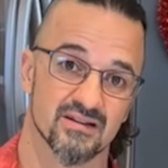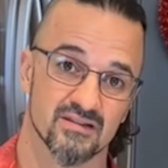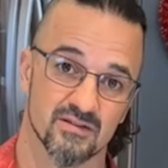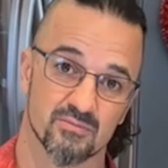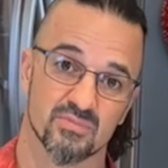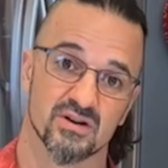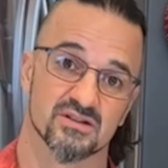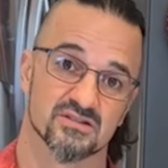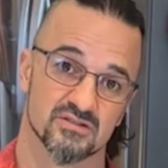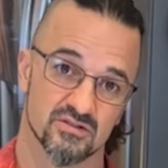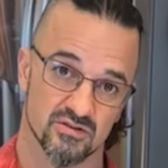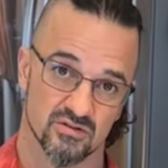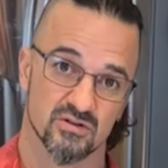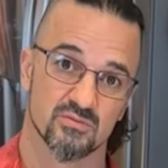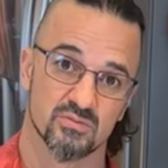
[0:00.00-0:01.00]
the breast that you're
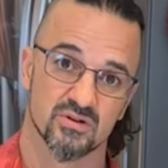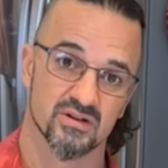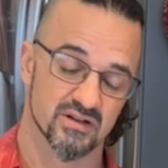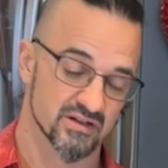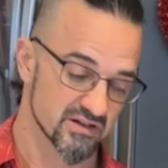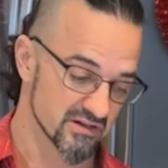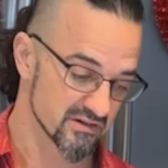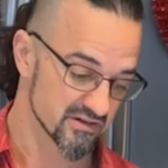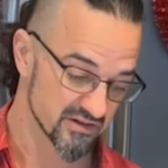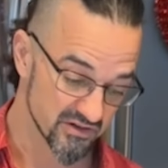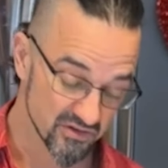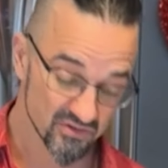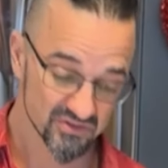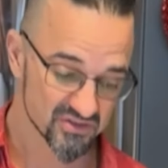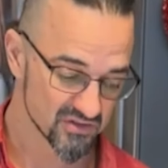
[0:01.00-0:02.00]
going to put in here, and
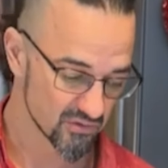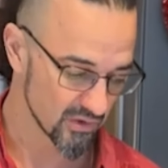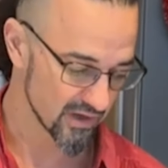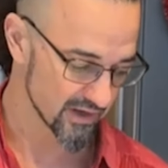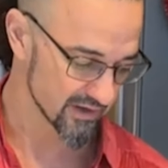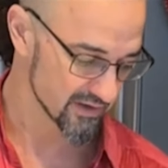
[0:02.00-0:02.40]
you'll see why.